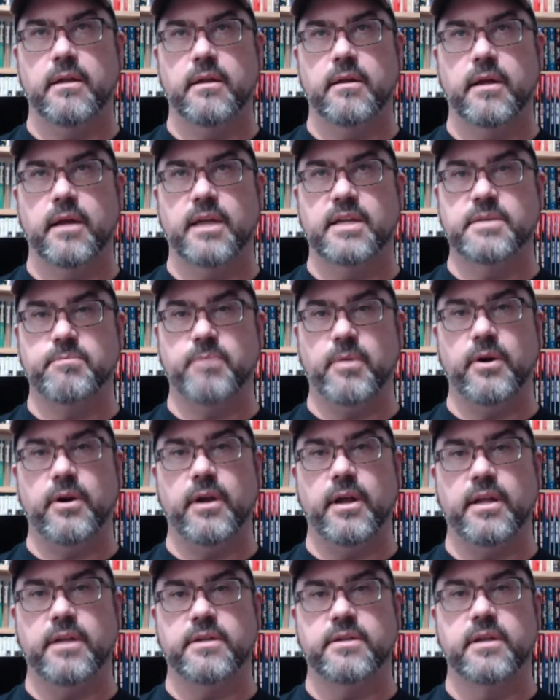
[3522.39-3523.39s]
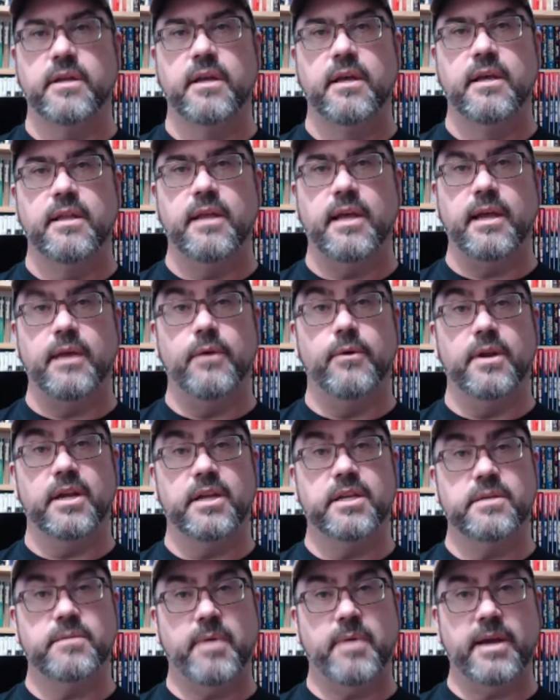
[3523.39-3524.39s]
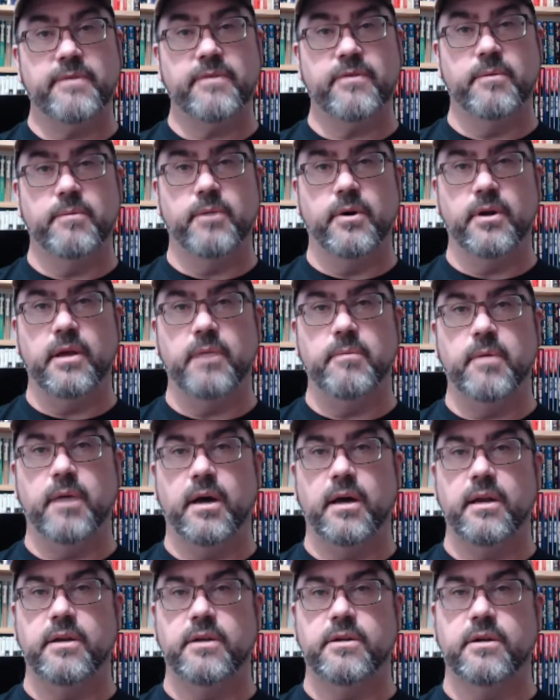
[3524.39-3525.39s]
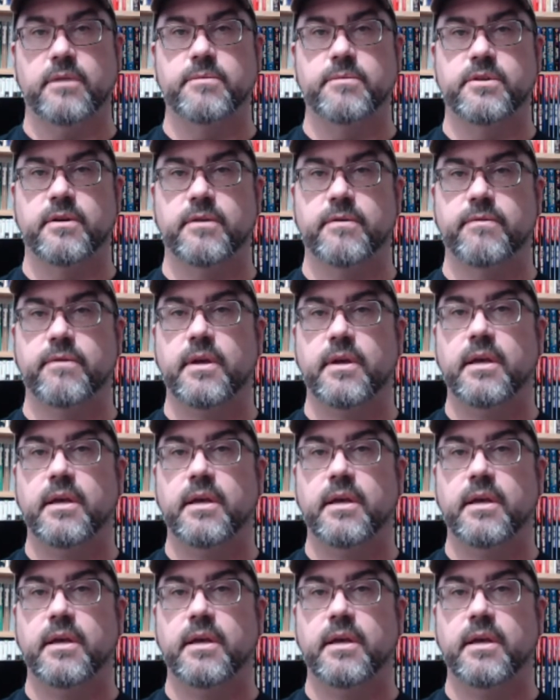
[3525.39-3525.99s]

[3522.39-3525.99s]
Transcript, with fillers: experience that you would expect from Pokemon in terms of